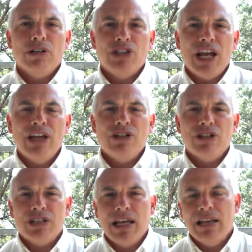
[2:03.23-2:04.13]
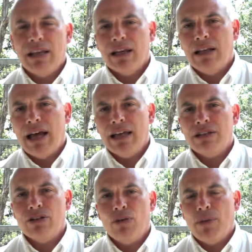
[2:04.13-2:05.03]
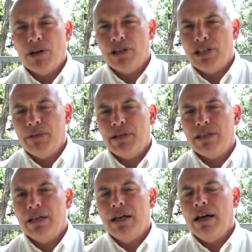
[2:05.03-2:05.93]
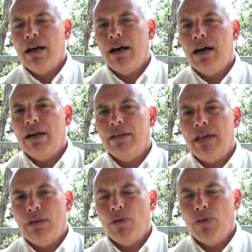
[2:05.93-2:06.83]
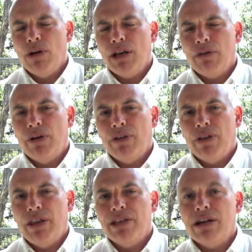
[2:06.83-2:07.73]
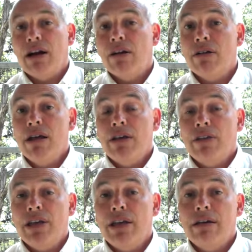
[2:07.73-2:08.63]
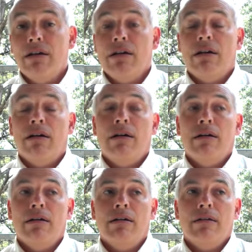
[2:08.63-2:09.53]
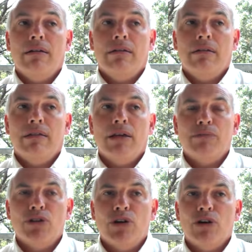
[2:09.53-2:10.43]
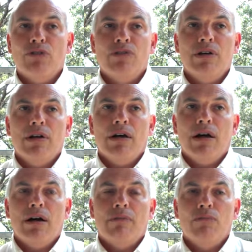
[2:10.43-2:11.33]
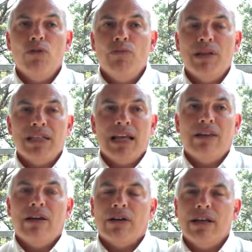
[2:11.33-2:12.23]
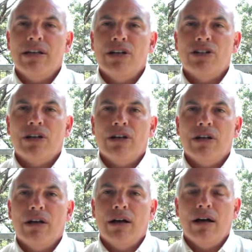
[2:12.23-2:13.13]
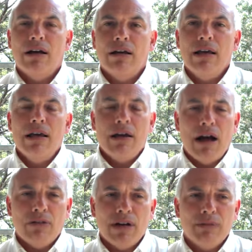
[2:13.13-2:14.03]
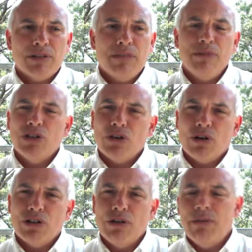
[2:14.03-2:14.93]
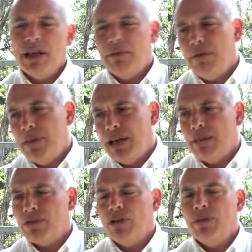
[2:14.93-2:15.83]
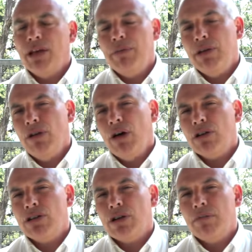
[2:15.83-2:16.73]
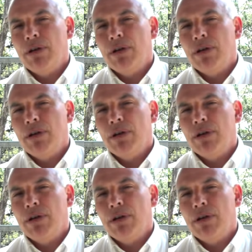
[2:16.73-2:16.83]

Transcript: changes in the clients or participants that we're working with. These are the observed movements in their condition. Outcomes can be short-term, they can be medium-term, they can be long-term.